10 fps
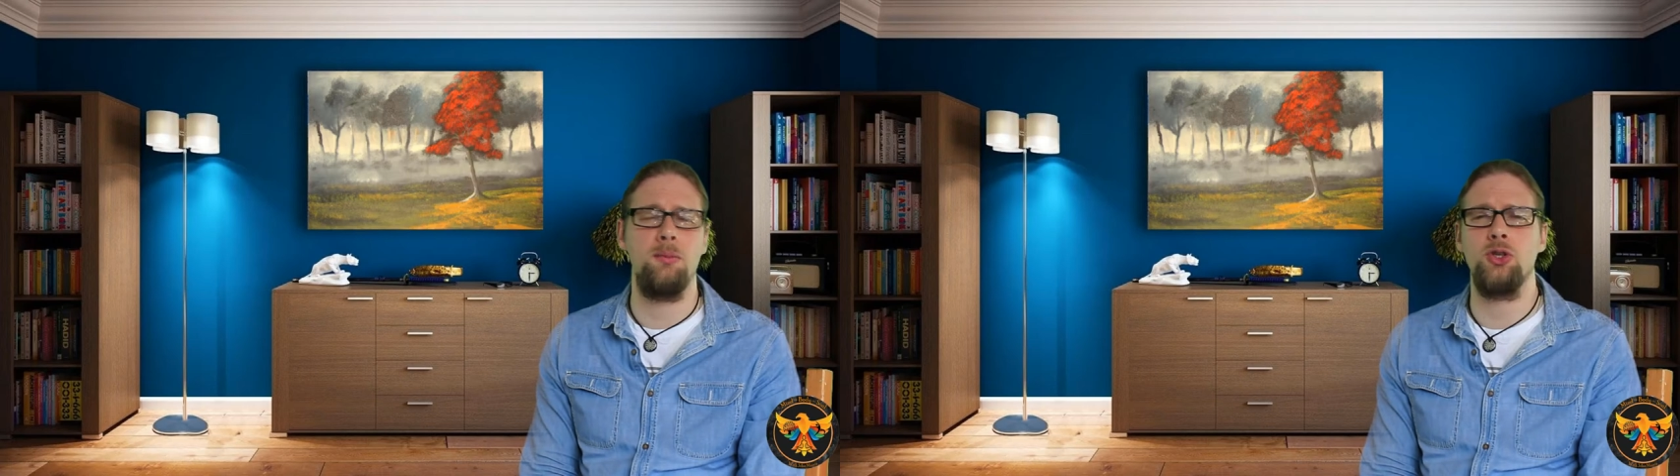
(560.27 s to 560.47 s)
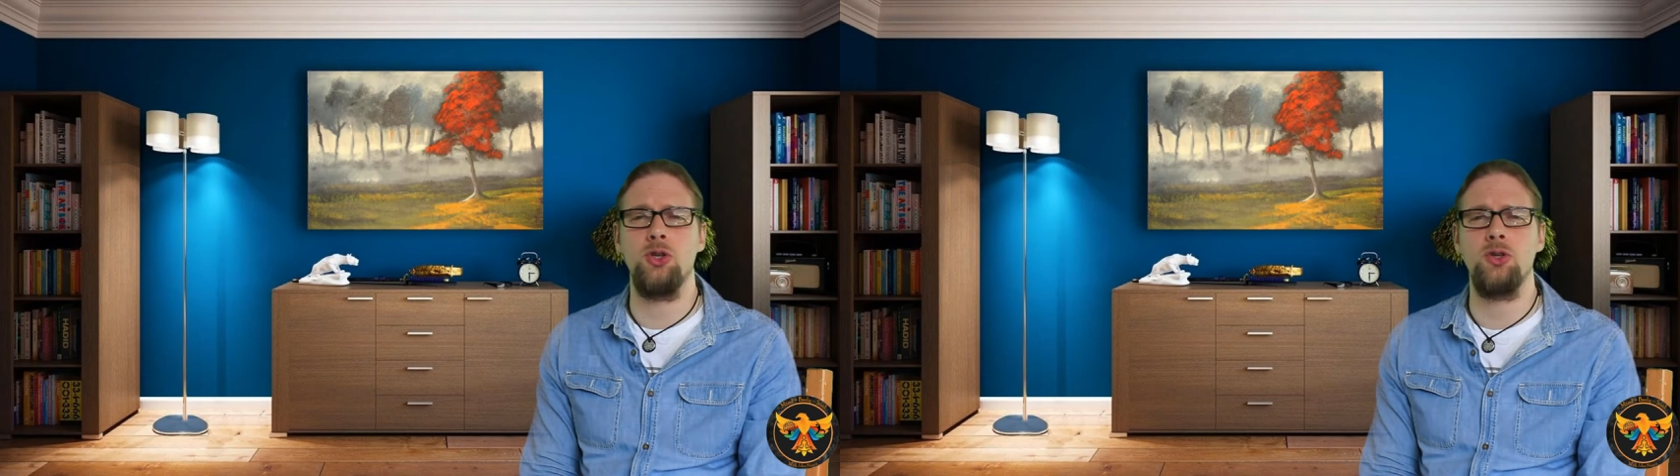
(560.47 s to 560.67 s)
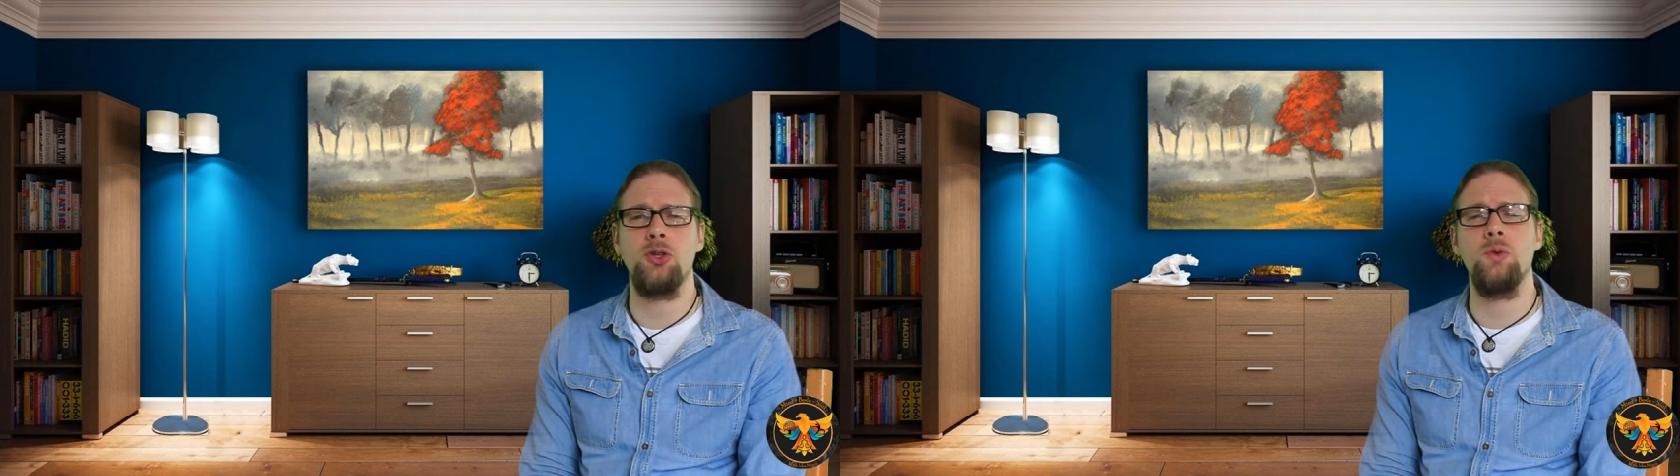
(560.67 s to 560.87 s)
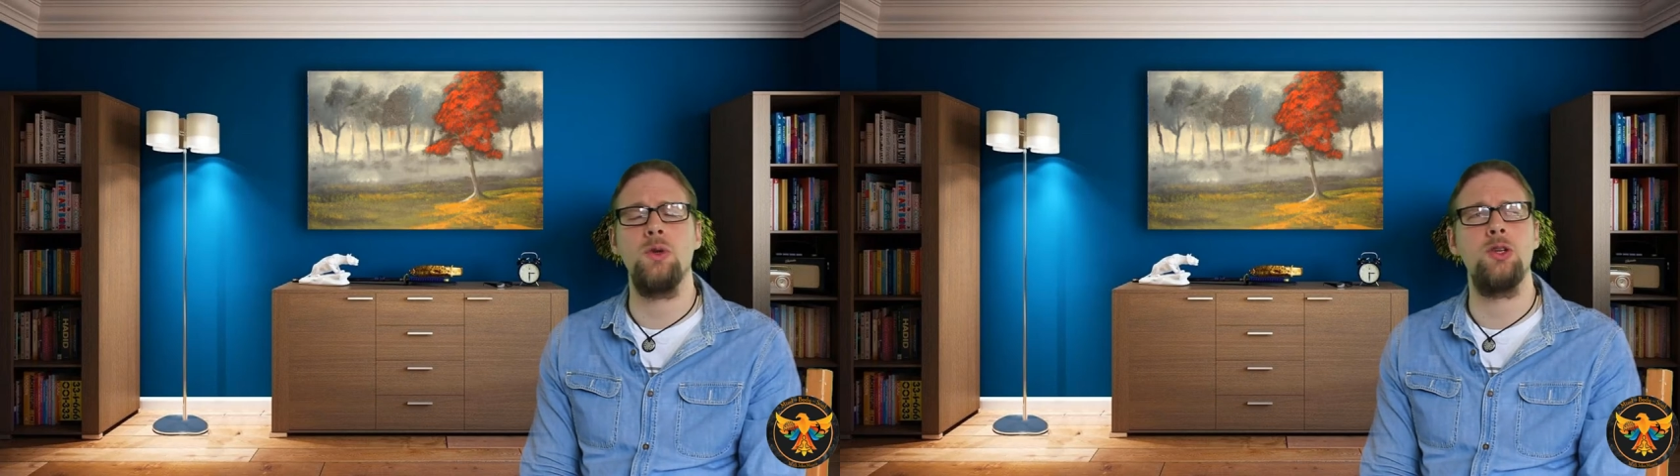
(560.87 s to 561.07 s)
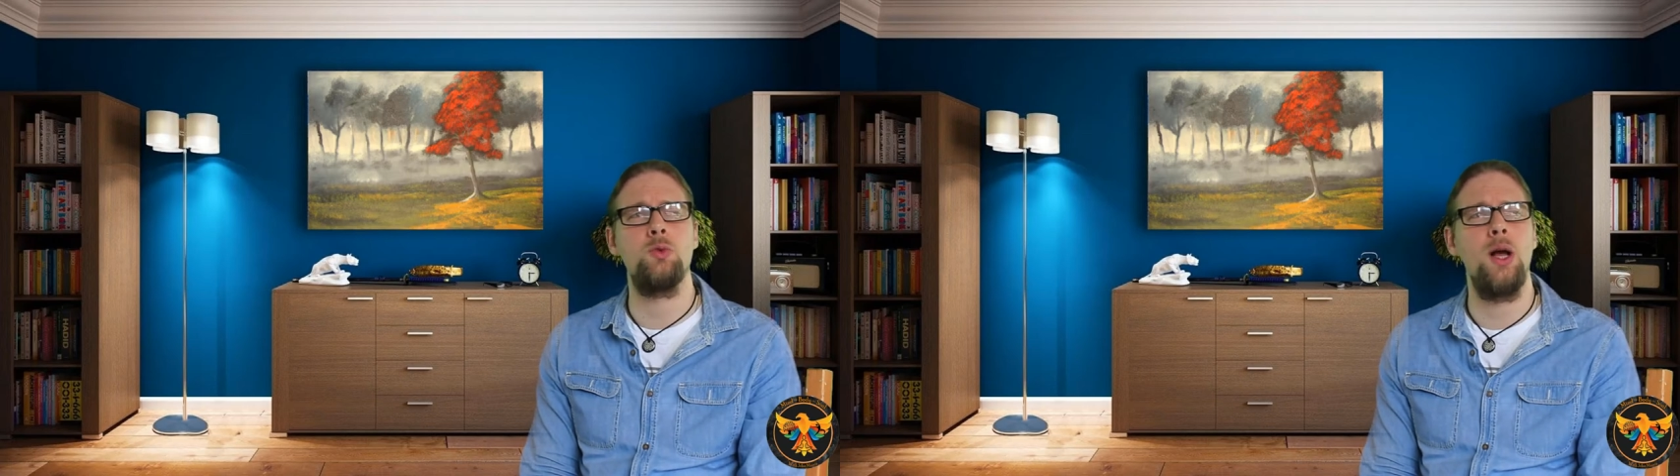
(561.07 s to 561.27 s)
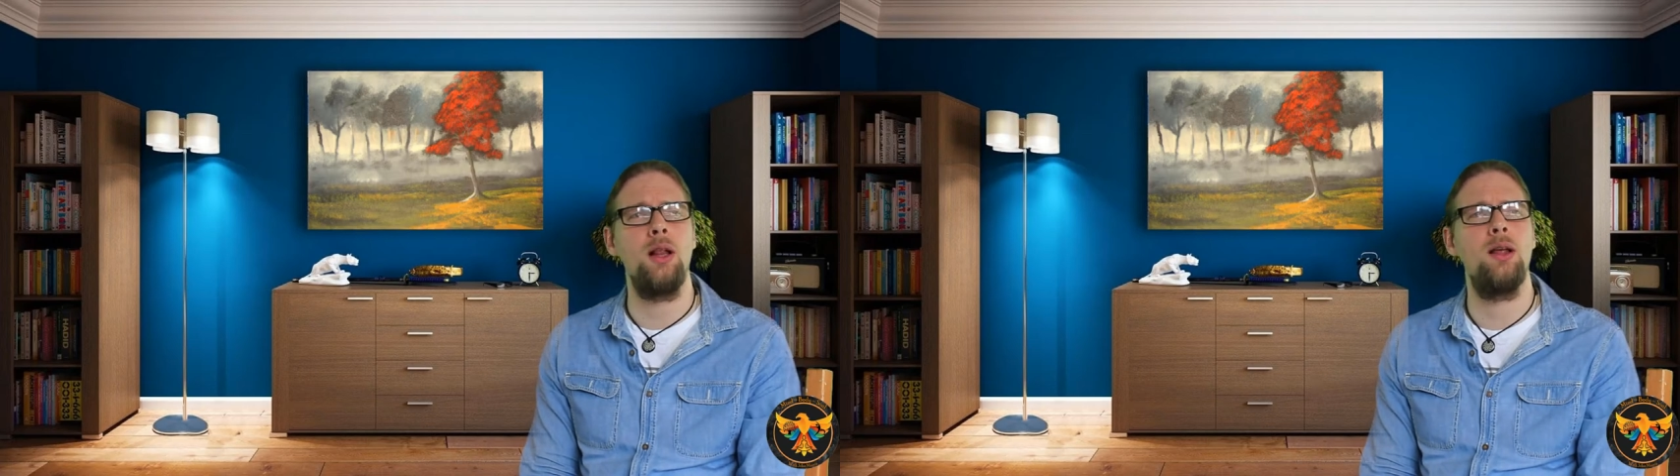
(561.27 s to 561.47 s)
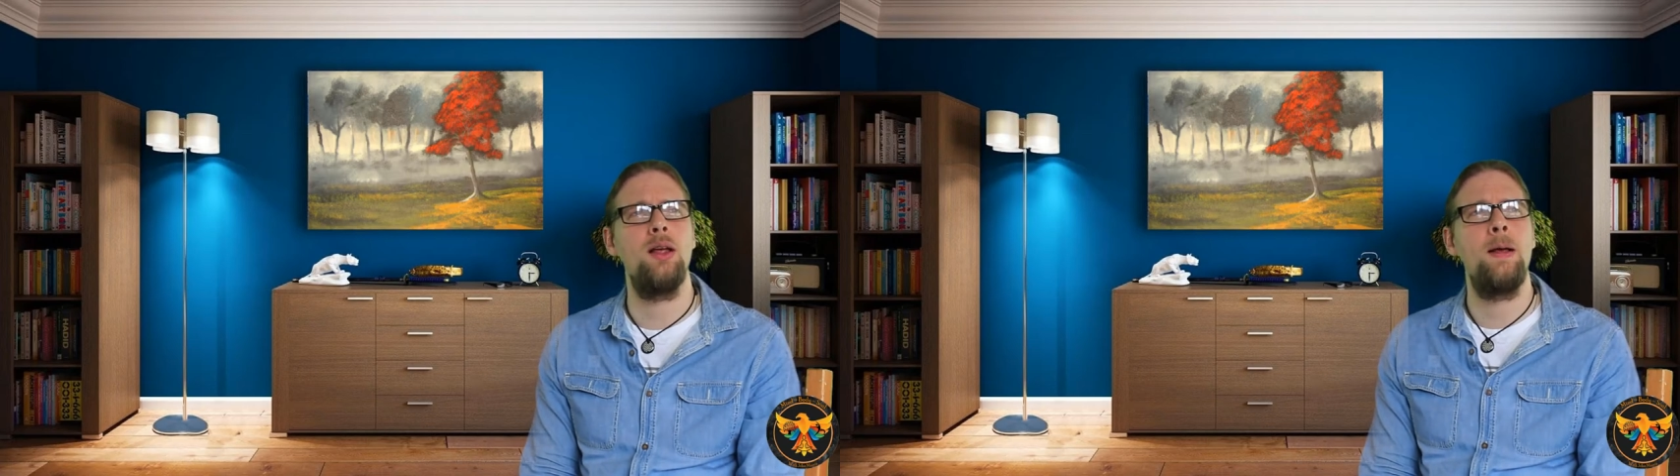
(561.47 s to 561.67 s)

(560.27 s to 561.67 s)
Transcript: mature student as well.